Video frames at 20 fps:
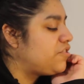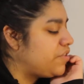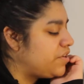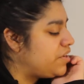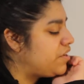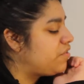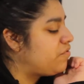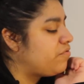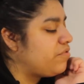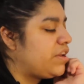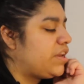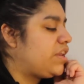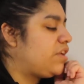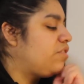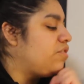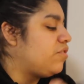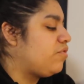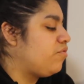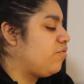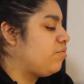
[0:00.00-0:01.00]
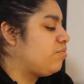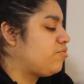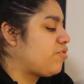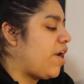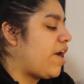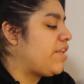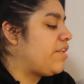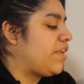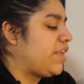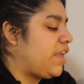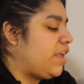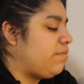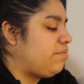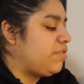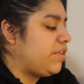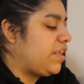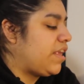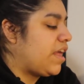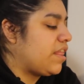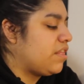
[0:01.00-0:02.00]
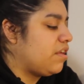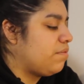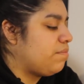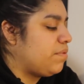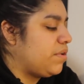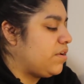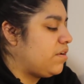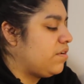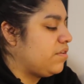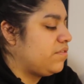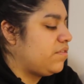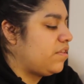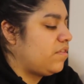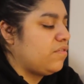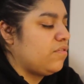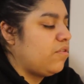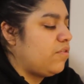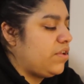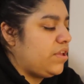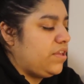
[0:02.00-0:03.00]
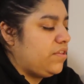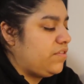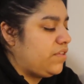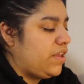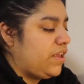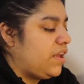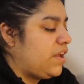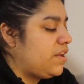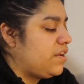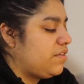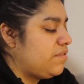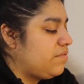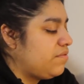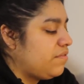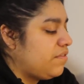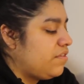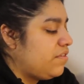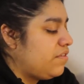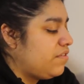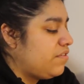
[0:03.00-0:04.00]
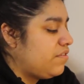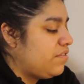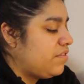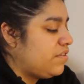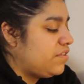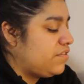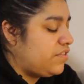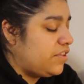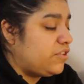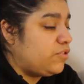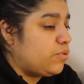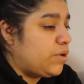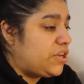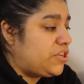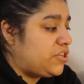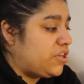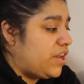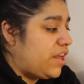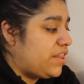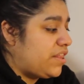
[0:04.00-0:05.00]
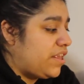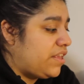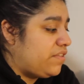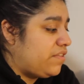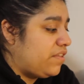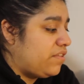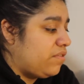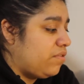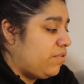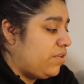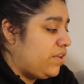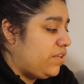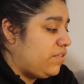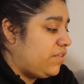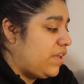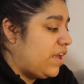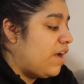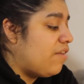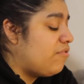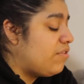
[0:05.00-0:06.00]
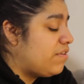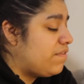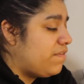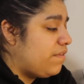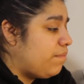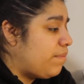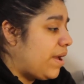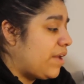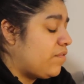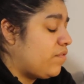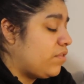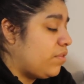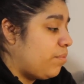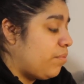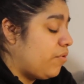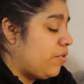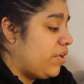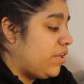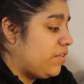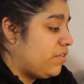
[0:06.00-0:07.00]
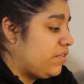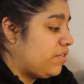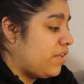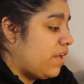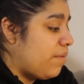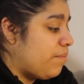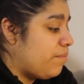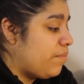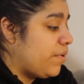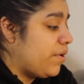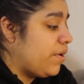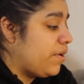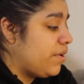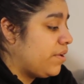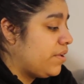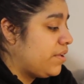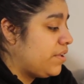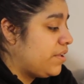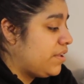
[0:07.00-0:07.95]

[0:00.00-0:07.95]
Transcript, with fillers: doing a really good group trying to keep together because it's not easy. A situation like this is not easy. I really feel bad for the boys, but